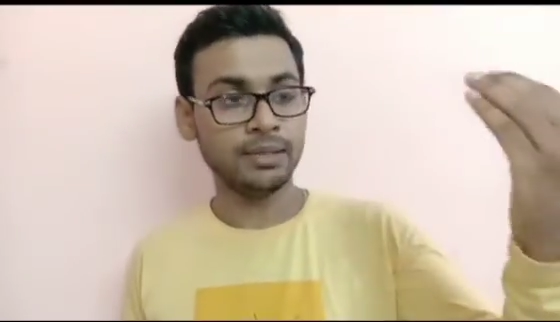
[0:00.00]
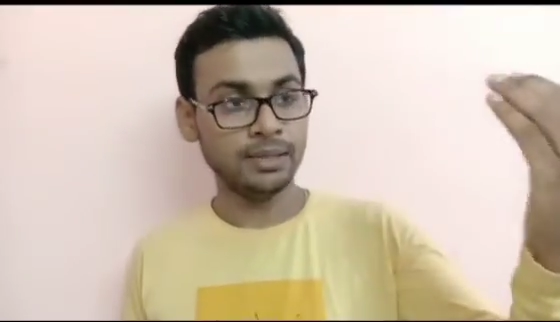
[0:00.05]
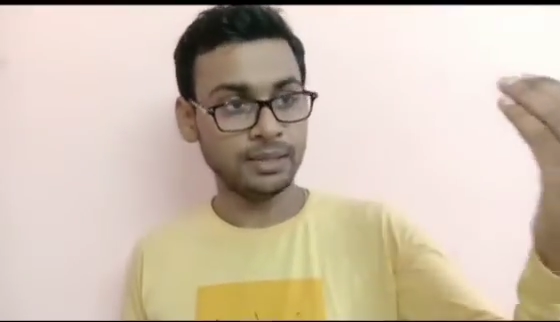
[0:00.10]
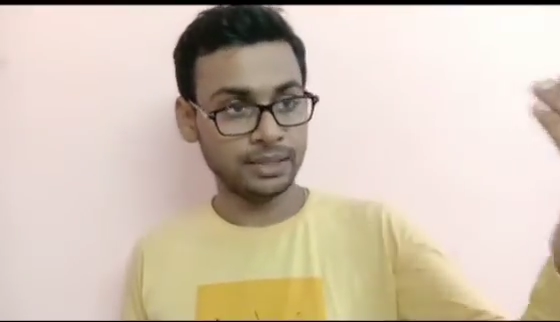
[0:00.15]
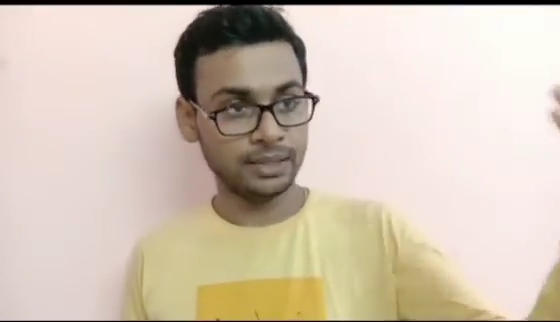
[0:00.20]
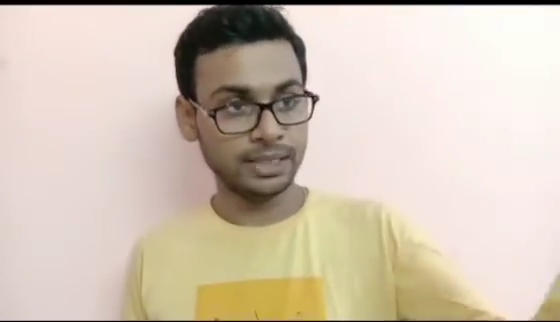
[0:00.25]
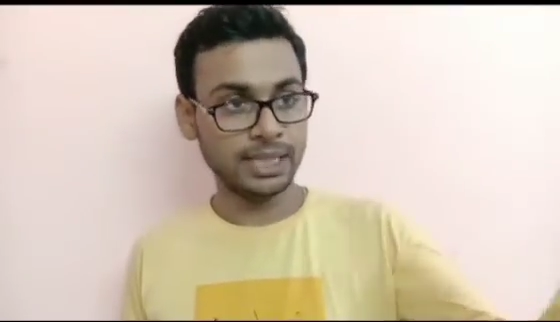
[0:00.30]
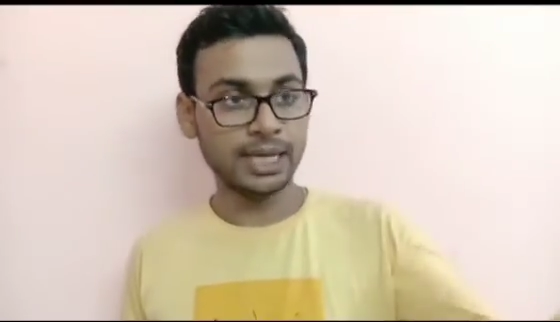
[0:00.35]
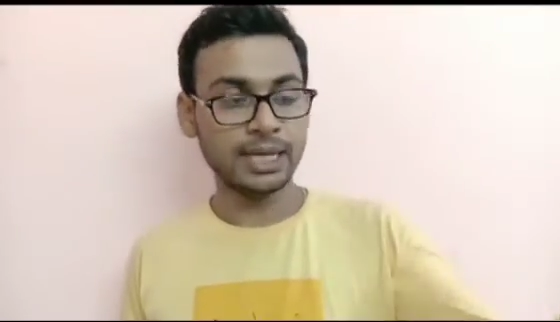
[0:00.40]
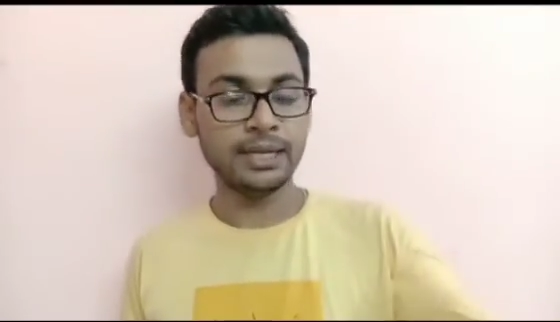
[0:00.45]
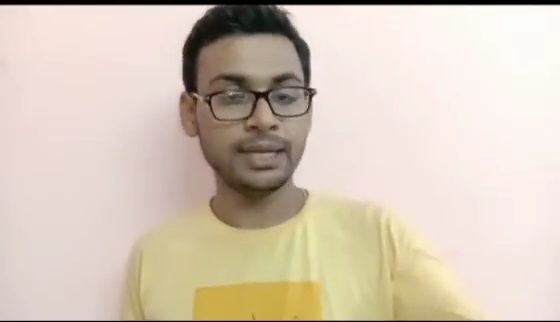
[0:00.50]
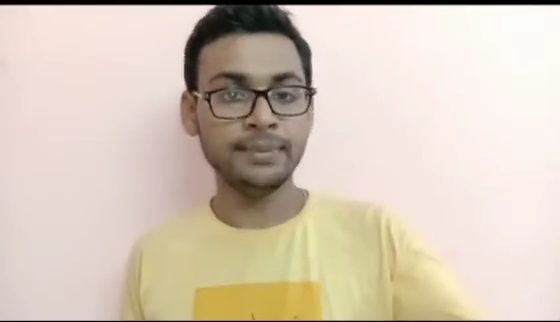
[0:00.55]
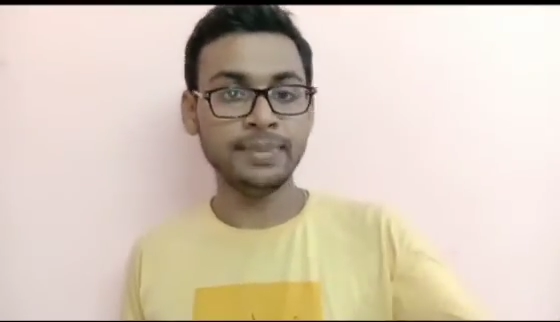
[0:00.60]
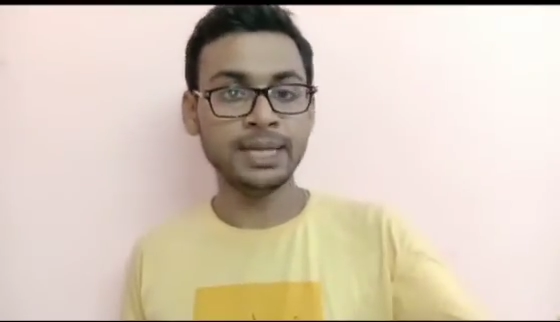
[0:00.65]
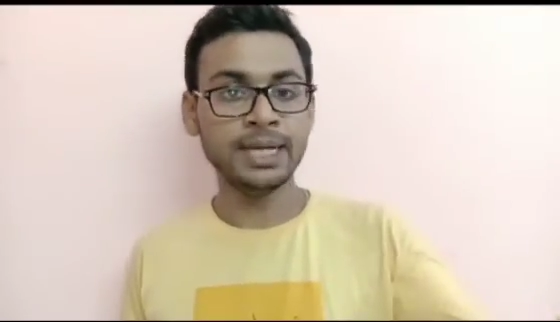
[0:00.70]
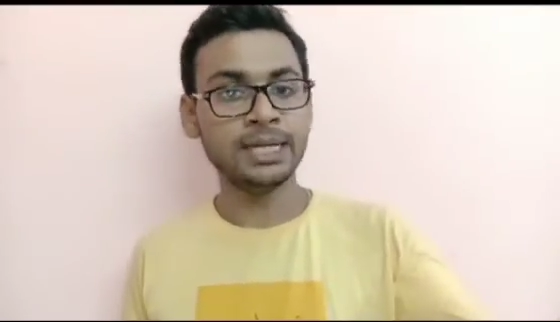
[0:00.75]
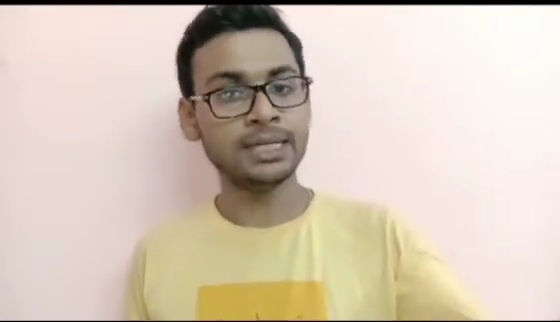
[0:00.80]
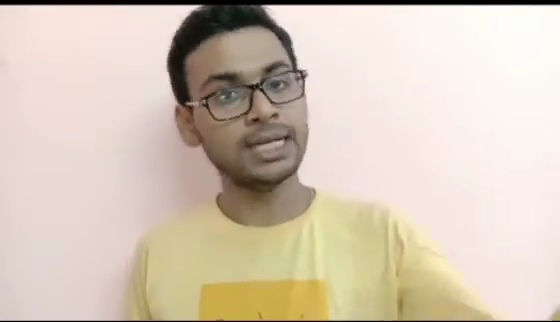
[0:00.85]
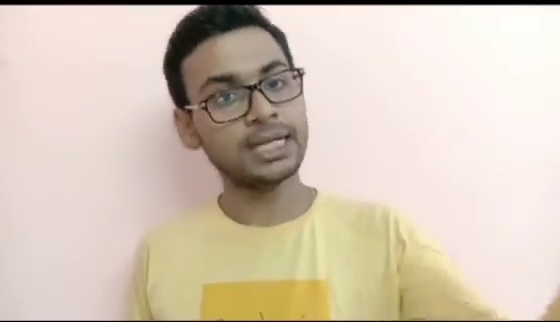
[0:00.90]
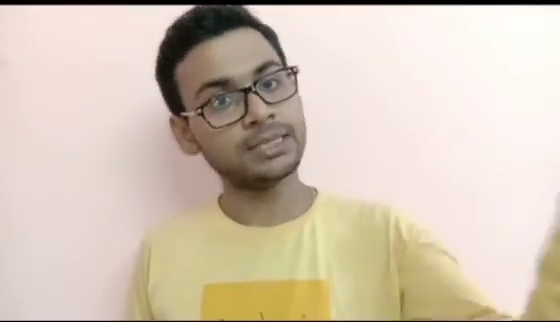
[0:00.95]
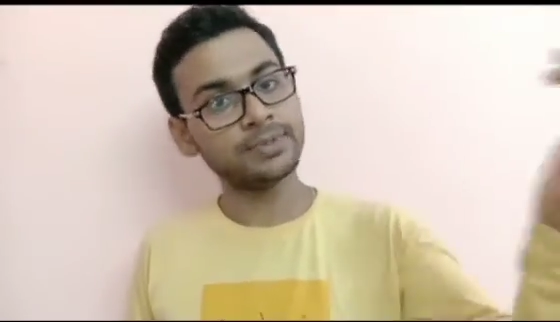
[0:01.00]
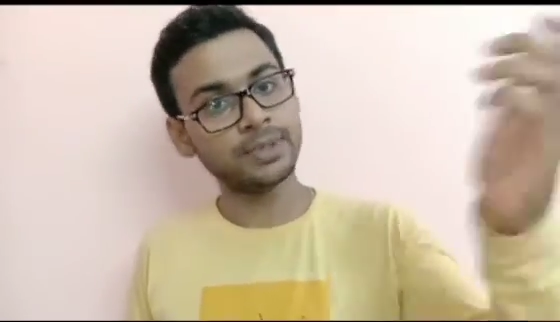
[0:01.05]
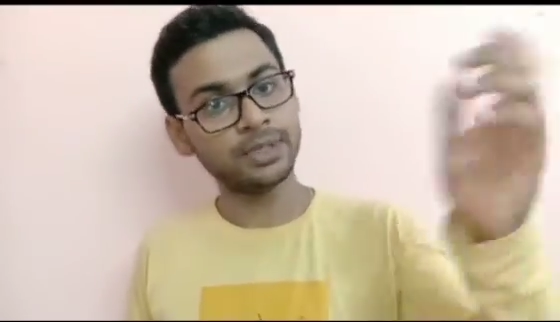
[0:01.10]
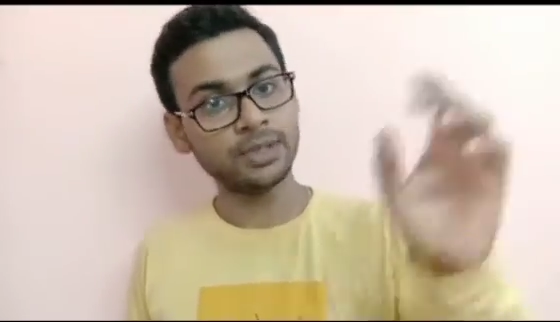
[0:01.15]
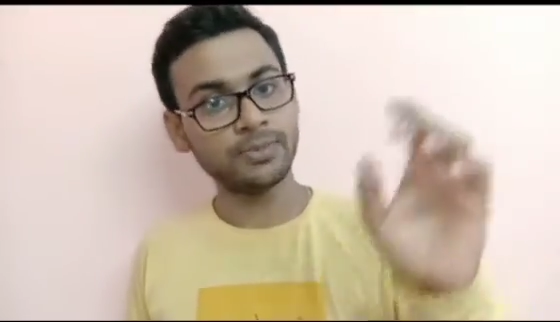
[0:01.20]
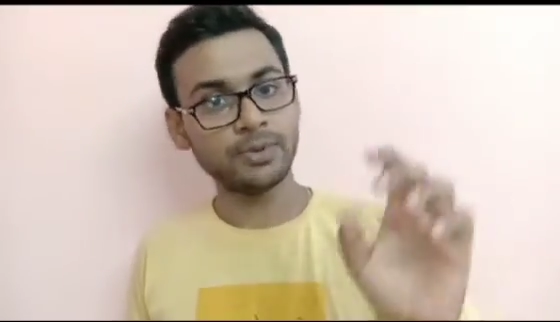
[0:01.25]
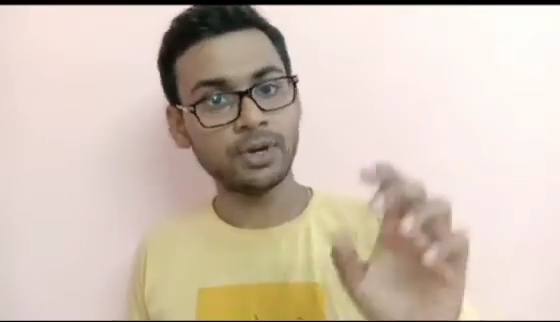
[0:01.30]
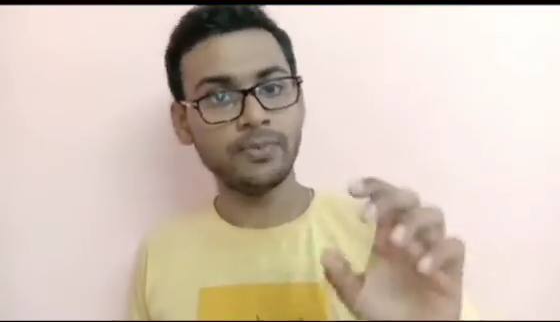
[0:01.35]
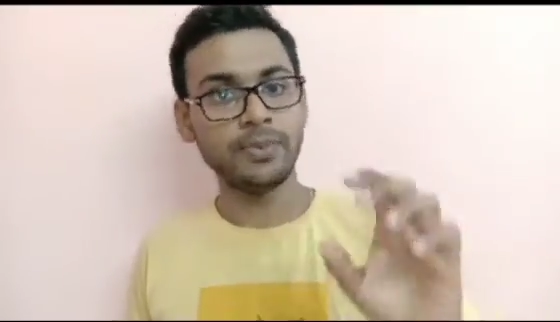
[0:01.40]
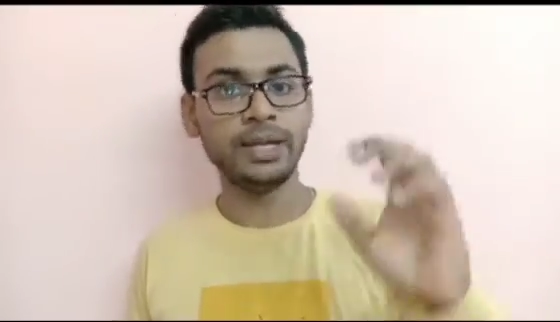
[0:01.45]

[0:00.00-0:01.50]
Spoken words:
their dividends as per the profit